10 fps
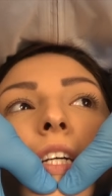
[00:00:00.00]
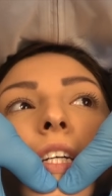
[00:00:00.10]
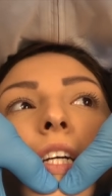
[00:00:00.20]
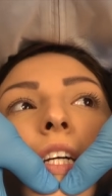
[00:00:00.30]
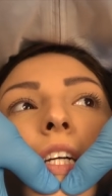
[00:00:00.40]
At
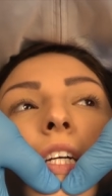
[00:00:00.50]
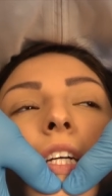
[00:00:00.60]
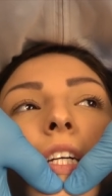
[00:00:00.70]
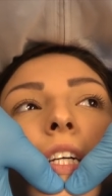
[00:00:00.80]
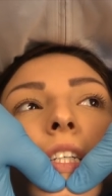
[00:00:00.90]
that point,
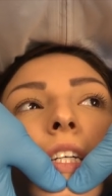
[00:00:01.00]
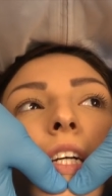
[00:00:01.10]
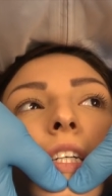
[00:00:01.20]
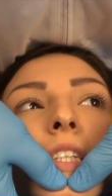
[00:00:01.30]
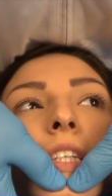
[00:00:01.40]
the
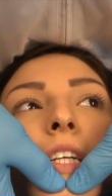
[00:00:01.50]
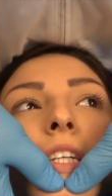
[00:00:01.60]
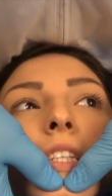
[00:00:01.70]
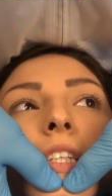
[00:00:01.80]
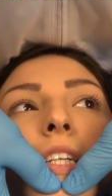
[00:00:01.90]
mandible will
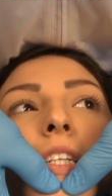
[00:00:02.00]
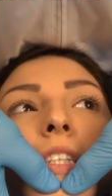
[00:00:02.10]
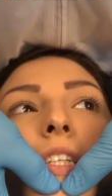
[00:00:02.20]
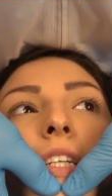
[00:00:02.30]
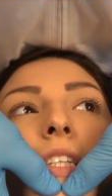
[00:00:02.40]

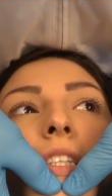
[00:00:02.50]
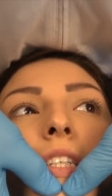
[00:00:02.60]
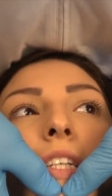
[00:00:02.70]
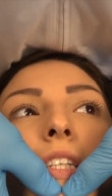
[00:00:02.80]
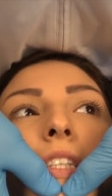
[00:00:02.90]
rotate and
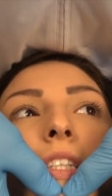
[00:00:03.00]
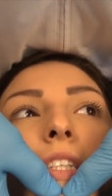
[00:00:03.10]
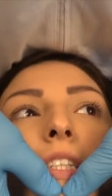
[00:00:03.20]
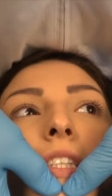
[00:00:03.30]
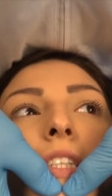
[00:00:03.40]
you can
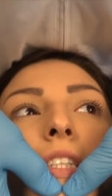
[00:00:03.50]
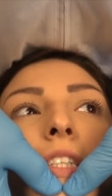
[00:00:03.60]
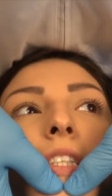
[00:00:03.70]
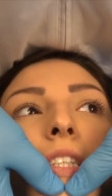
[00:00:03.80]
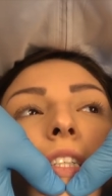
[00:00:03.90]
hinge
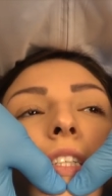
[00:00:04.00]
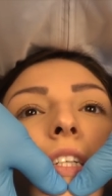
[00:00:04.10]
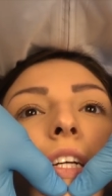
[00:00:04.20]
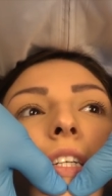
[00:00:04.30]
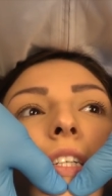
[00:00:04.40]
the
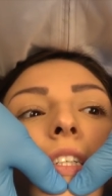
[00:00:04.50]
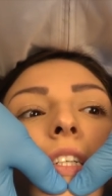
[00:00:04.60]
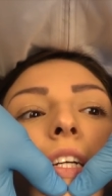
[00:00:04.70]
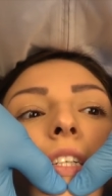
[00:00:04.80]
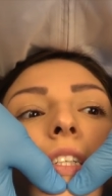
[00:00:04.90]
mandible. See how
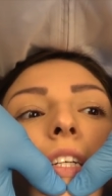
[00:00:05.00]
she's